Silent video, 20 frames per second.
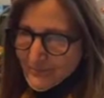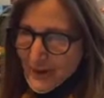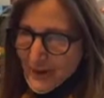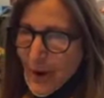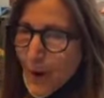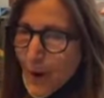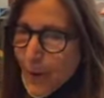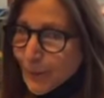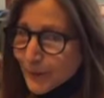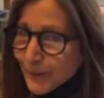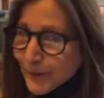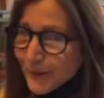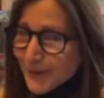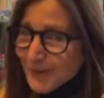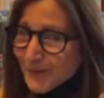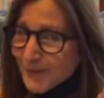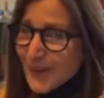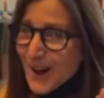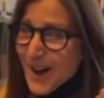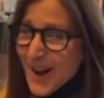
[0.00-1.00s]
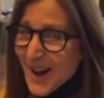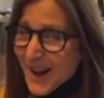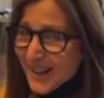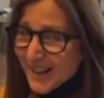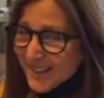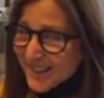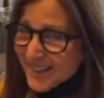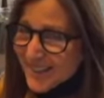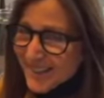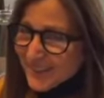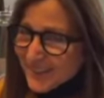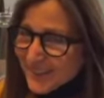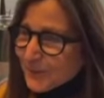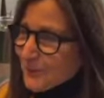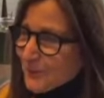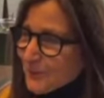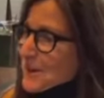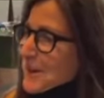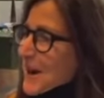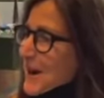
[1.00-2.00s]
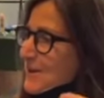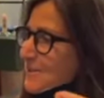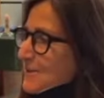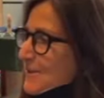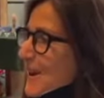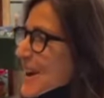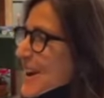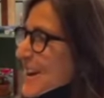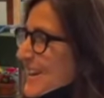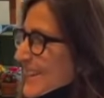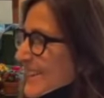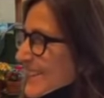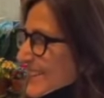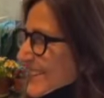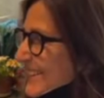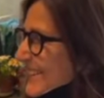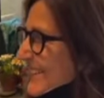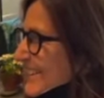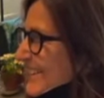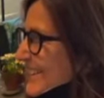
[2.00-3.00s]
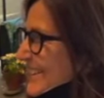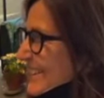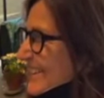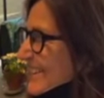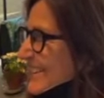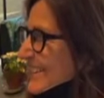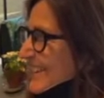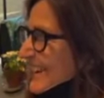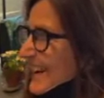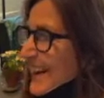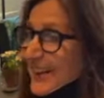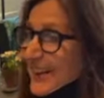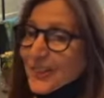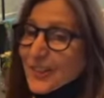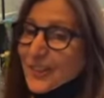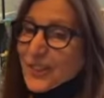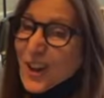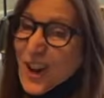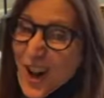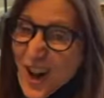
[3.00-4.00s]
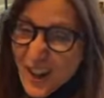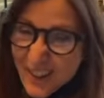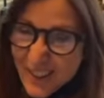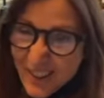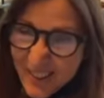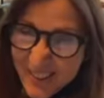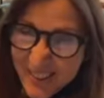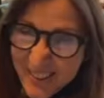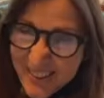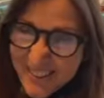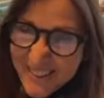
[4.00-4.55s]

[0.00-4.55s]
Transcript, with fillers: only to find this one, ironically, as a toddler,